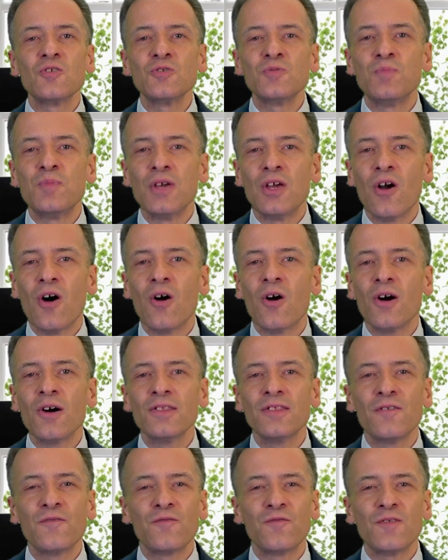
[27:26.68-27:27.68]
beyond the
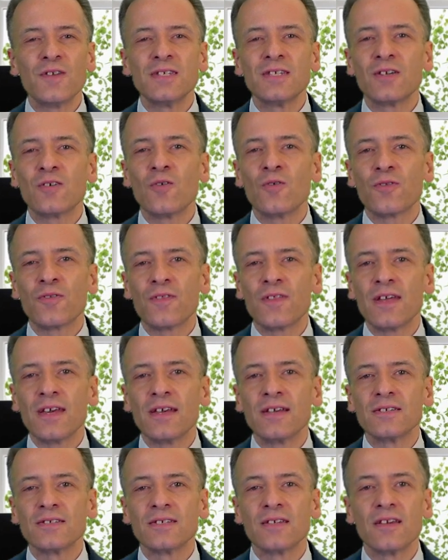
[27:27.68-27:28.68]
physical
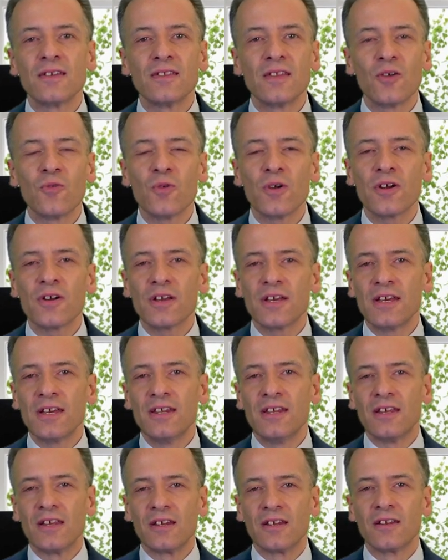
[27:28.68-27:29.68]
things that we are eating.